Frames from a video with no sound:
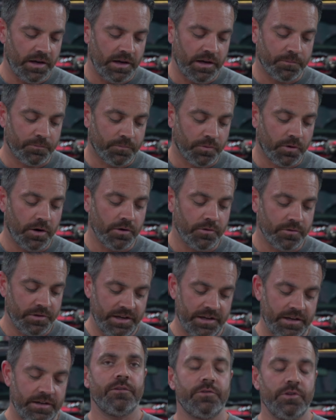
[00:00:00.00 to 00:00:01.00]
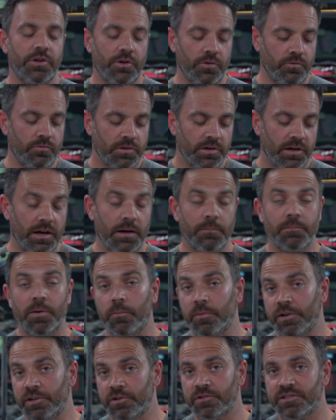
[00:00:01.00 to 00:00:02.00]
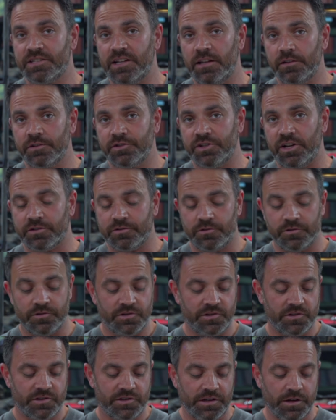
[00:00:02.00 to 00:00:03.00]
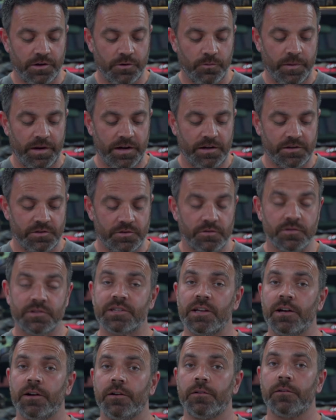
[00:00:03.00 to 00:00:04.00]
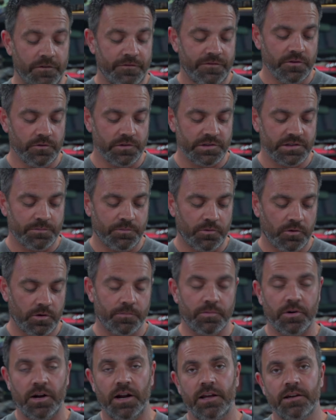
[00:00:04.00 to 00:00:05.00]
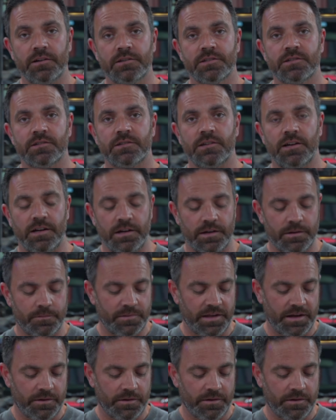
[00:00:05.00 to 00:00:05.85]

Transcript: Pro kit? No, but we do sell injectors. So we do sell fuel support products that